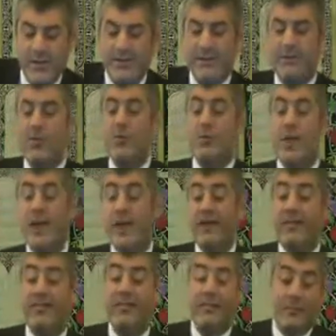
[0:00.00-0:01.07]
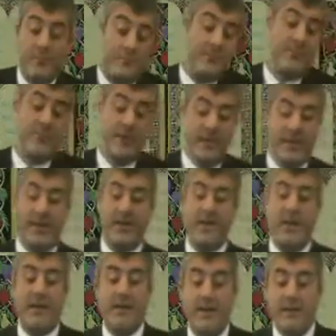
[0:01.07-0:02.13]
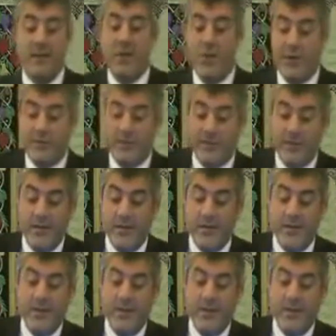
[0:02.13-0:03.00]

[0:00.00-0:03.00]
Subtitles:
The truth hurts, but you cannot ignore it.